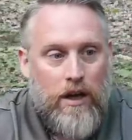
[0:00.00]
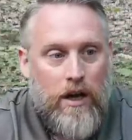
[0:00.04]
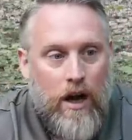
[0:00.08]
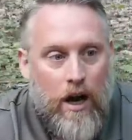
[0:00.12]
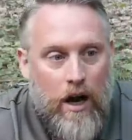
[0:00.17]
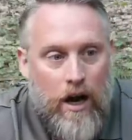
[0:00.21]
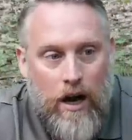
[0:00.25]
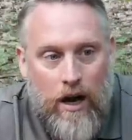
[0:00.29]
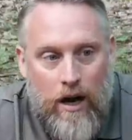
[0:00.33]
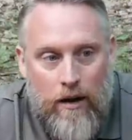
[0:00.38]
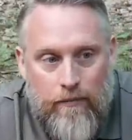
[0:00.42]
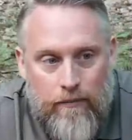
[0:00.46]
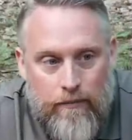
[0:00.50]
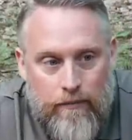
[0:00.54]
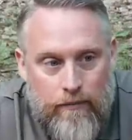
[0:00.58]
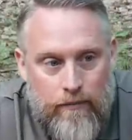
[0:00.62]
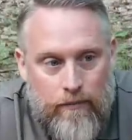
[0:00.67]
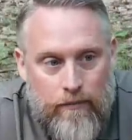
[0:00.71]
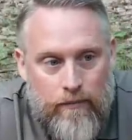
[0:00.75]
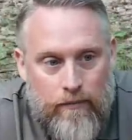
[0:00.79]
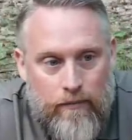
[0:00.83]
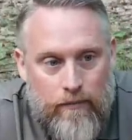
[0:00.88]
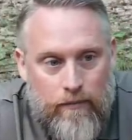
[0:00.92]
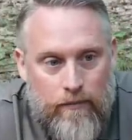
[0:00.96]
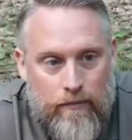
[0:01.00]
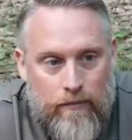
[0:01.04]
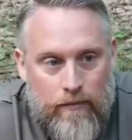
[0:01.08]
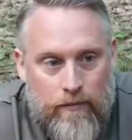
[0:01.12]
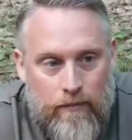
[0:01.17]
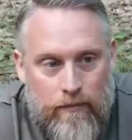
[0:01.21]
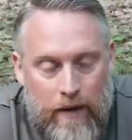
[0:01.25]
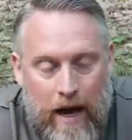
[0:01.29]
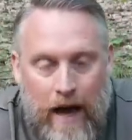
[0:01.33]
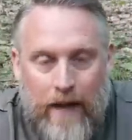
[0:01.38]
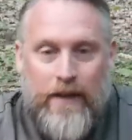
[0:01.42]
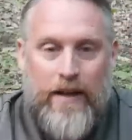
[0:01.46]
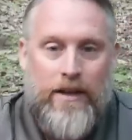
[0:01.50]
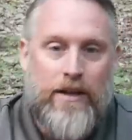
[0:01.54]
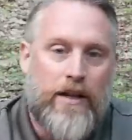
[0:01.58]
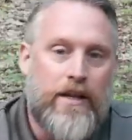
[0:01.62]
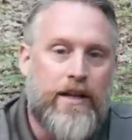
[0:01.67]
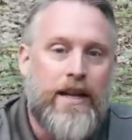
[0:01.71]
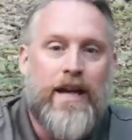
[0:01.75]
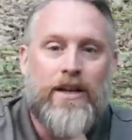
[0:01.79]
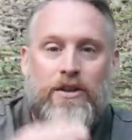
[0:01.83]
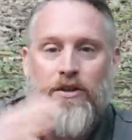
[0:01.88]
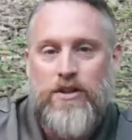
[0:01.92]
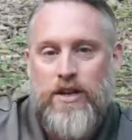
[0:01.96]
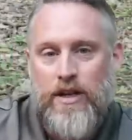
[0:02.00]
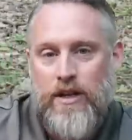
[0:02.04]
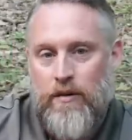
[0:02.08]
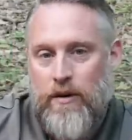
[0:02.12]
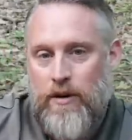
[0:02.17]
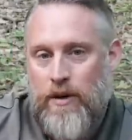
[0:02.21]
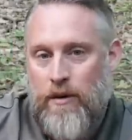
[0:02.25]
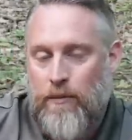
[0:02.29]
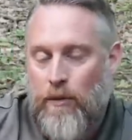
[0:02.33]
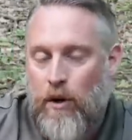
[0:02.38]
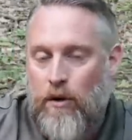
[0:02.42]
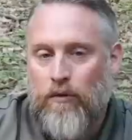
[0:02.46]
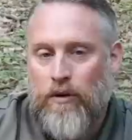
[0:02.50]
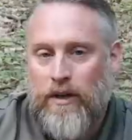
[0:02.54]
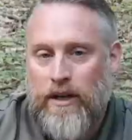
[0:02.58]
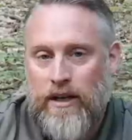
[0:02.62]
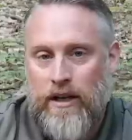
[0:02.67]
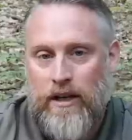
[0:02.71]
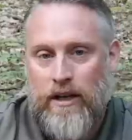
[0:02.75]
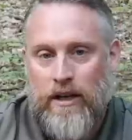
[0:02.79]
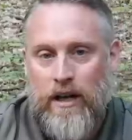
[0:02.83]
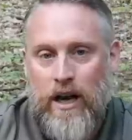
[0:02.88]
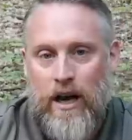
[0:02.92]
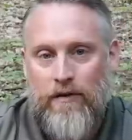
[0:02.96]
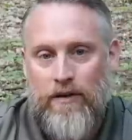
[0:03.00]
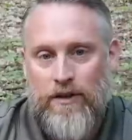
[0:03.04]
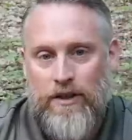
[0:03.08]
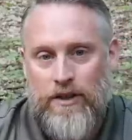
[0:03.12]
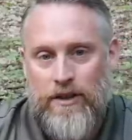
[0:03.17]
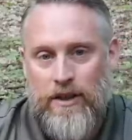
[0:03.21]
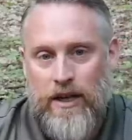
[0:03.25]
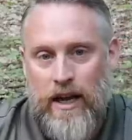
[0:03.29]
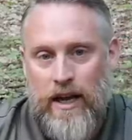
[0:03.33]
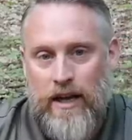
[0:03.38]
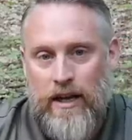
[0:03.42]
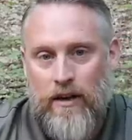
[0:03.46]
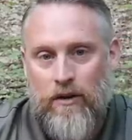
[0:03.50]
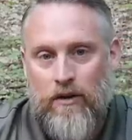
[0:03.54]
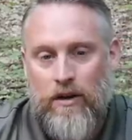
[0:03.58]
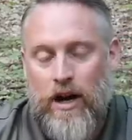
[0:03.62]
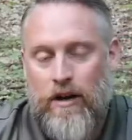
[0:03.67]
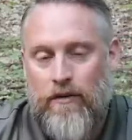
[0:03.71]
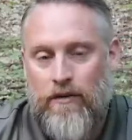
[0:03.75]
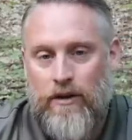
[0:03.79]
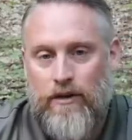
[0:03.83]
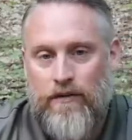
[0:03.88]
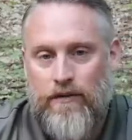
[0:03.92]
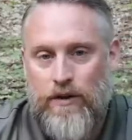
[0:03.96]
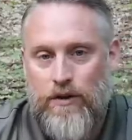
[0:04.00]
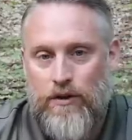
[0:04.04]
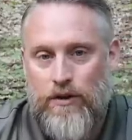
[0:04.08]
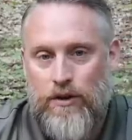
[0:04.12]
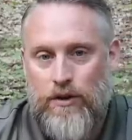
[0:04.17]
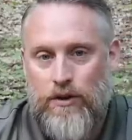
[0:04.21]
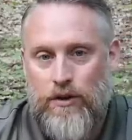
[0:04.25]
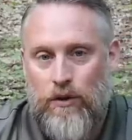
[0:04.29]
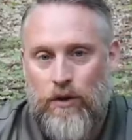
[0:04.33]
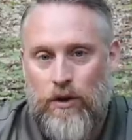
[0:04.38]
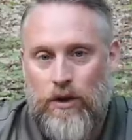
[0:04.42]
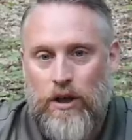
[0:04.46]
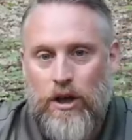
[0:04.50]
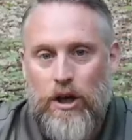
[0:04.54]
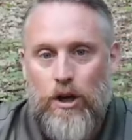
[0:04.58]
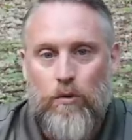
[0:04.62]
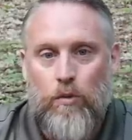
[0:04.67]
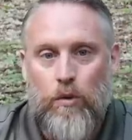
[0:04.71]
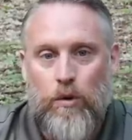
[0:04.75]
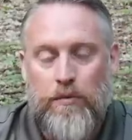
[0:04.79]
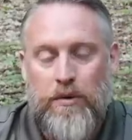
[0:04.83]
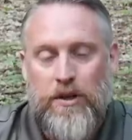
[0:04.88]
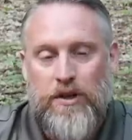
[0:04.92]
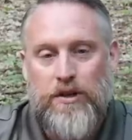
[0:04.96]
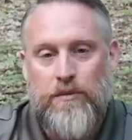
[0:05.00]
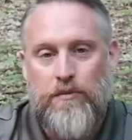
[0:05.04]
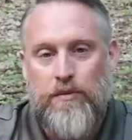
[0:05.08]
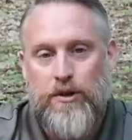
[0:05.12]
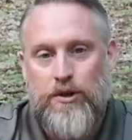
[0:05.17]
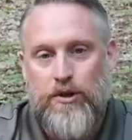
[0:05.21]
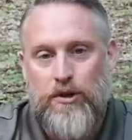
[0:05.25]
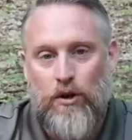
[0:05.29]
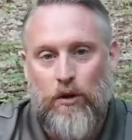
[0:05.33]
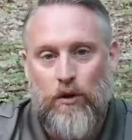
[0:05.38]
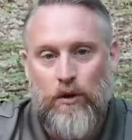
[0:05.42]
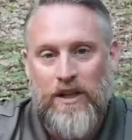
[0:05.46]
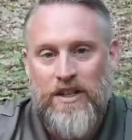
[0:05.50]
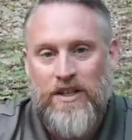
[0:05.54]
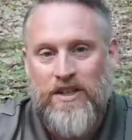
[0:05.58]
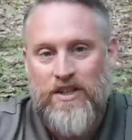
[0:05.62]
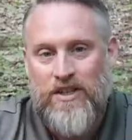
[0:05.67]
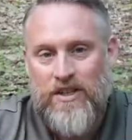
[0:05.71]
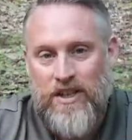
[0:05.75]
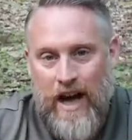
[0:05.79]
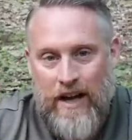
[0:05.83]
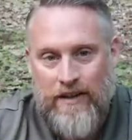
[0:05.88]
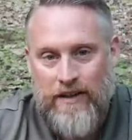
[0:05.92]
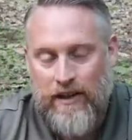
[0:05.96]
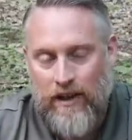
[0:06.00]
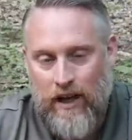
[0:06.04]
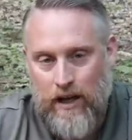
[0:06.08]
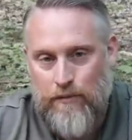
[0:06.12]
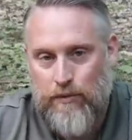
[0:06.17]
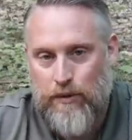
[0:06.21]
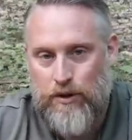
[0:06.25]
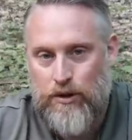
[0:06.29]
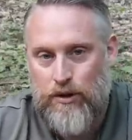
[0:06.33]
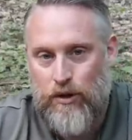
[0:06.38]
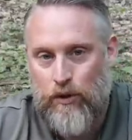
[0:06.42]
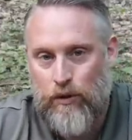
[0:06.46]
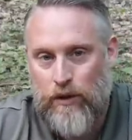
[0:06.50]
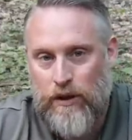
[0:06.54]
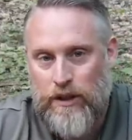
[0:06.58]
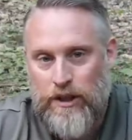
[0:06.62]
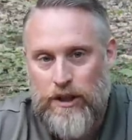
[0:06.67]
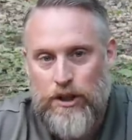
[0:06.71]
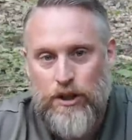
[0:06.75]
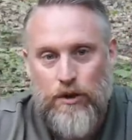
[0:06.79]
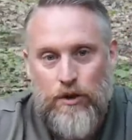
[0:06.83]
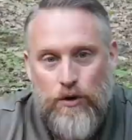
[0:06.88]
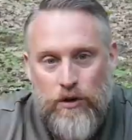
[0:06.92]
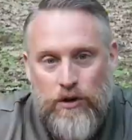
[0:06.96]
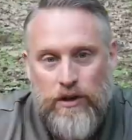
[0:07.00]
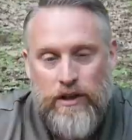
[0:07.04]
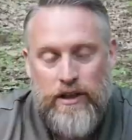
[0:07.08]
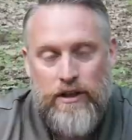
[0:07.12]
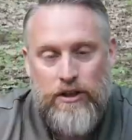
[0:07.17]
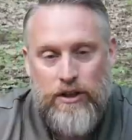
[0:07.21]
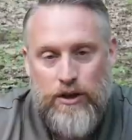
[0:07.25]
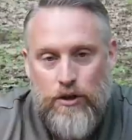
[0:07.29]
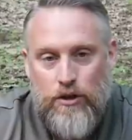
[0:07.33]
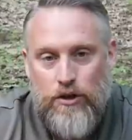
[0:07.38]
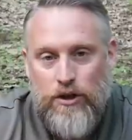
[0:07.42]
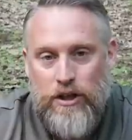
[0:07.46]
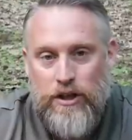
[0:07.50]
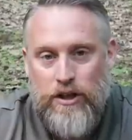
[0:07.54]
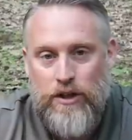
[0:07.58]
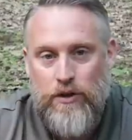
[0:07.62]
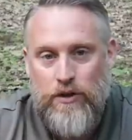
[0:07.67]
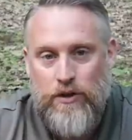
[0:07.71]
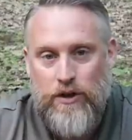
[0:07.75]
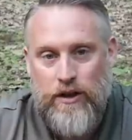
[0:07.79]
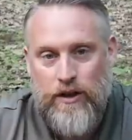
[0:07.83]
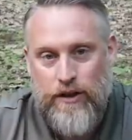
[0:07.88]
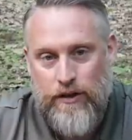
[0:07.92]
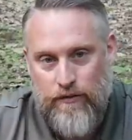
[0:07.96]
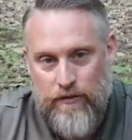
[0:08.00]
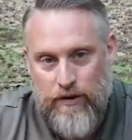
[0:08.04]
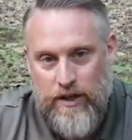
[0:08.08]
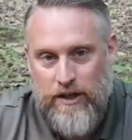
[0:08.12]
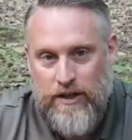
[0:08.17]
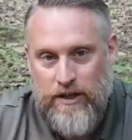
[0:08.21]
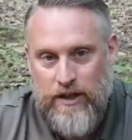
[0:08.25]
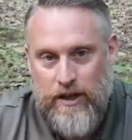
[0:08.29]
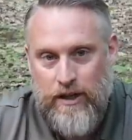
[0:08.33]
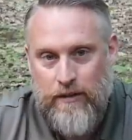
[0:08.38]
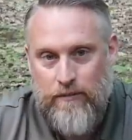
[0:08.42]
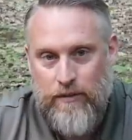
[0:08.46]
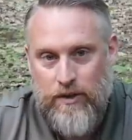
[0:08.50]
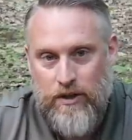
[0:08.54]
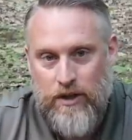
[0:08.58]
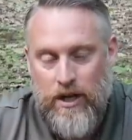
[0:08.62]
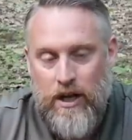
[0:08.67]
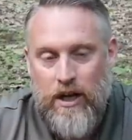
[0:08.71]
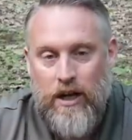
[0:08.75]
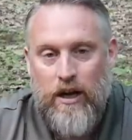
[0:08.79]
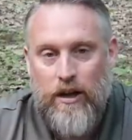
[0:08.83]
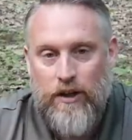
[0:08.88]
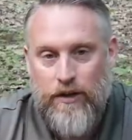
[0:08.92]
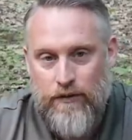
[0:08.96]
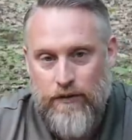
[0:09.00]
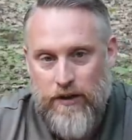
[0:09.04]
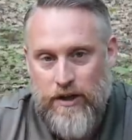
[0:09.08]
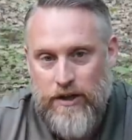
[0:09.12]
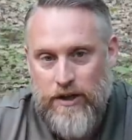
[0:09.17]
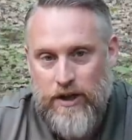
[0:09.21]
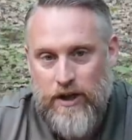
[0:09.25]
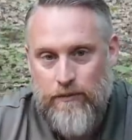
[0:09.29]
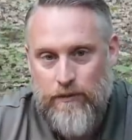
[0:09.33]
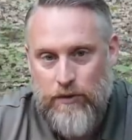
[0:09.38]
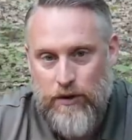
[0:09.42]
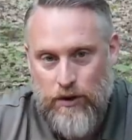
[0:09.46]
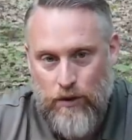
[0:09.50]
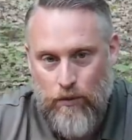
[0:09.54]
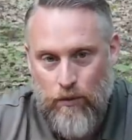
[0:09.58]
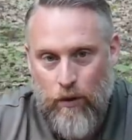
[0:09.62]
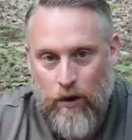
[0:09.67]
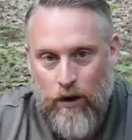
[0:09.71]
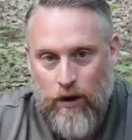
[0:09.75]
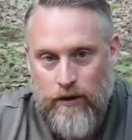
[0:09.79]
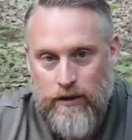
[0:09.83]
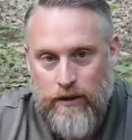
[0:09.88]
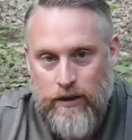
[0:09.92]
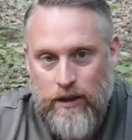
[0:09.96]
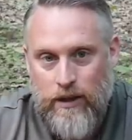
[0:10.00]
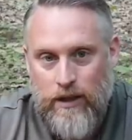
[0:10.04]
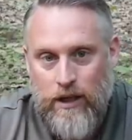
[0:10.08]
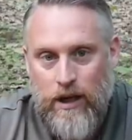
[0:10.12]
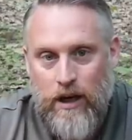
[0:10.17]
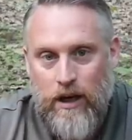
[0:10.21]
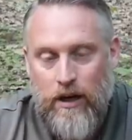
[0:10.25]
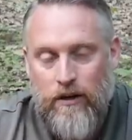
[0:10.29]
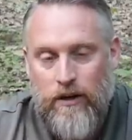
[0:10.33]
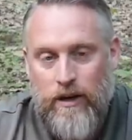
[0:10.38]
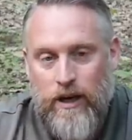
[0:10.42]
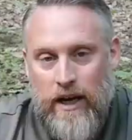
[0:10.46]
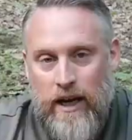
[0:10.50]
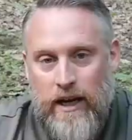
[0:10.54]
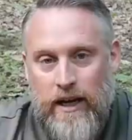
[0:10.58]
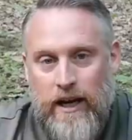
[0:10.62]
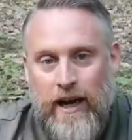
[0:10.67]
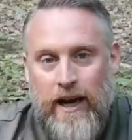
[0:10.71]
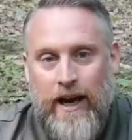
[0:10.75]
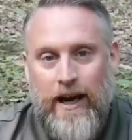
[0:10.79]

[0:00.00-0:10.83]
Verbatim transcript: And then the next thing, which I'm not really going to cover today, and I'll cover in a future talk, would be to patrol in satellite patrolling, usually using three teams, a three-team squad, okay?